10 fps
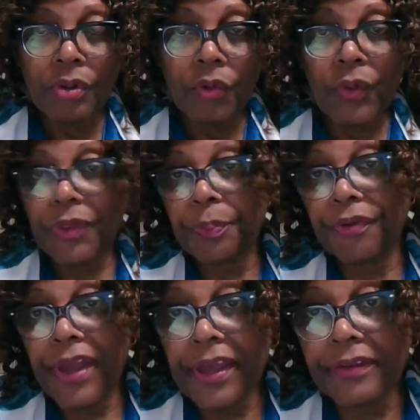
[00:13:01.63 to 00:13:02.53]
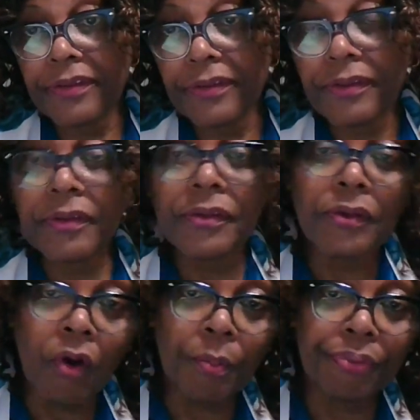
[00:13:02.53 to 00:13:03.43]
with praise
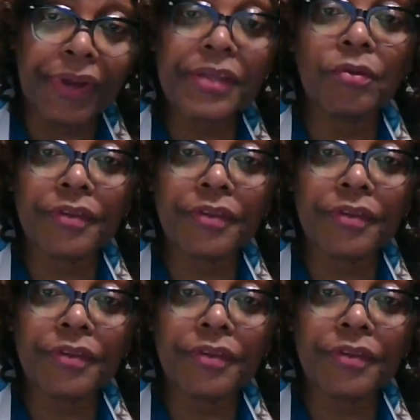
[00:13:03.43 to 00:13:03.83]
or bring you